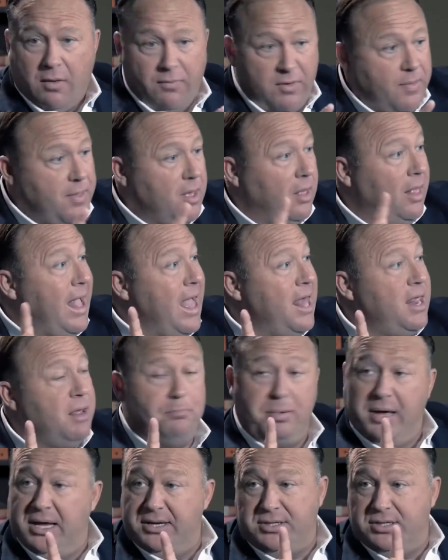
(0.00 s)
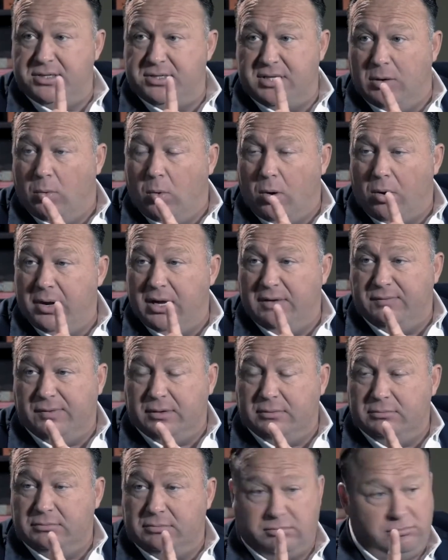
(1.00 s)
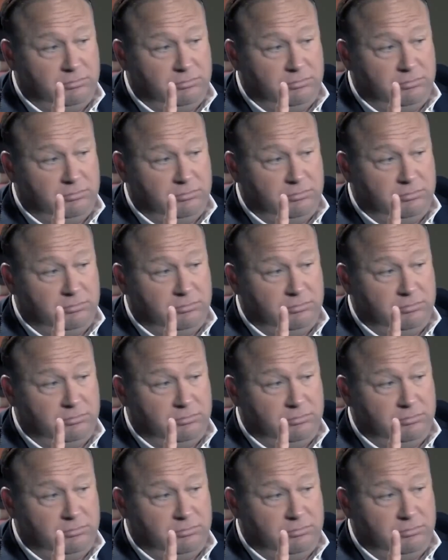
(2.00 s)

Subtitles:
Then they'll edit pieces that weren't even